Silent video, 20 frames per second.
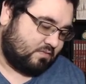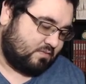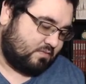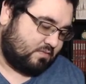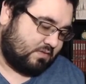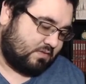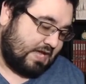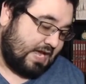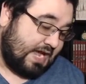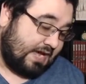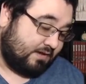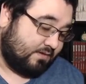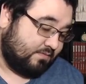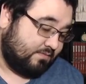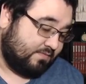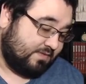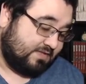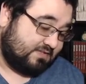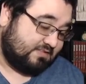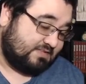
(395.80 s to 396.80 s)
Yeah,
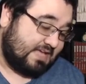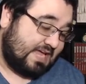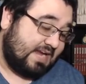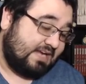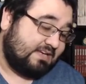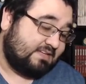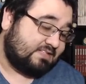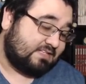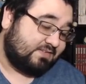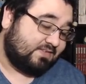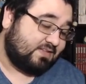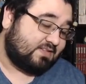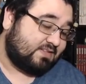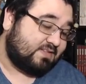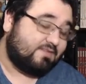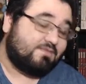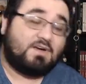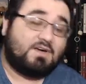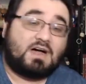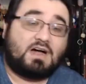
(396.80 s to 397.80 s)
this is the 87th
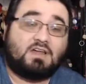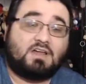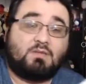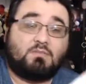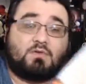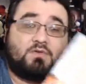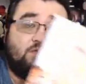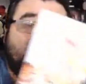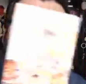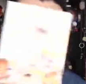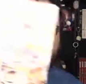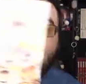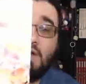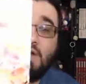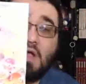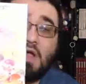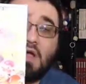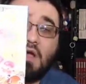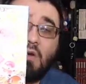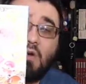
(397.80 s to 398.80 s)
volume of One
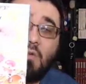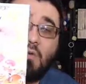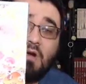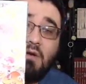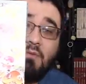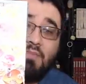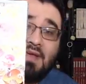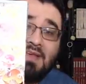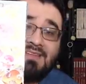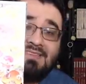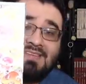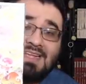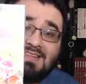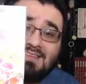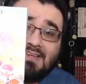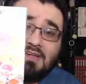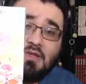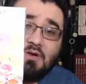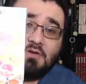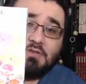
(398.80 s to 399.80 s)
Piece. Not
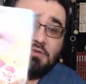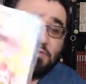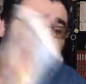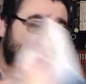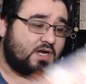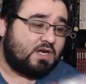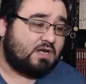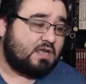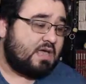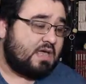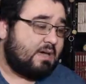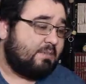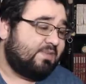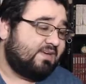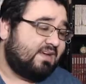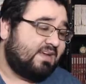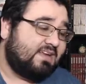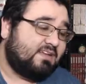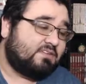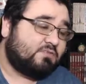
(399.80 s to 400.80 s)
the newest one, but
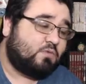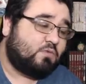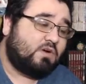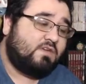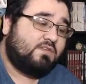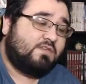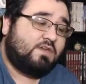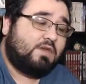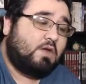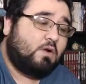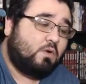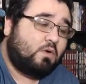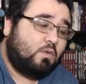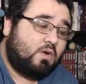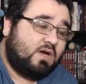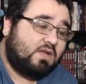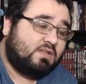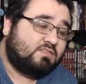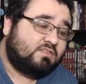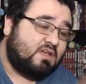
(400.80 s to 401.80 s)
it is one of the newer
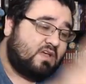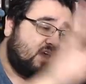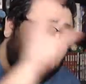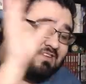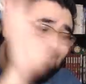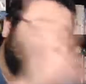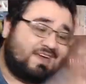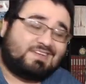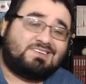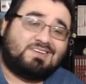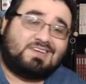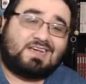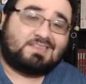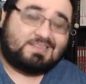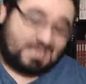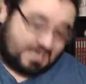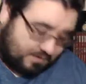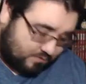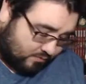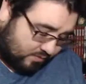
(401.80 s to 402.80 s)
ones. So you guys can get
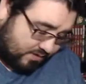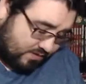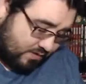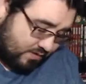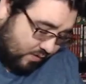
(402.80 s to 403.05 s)
that one.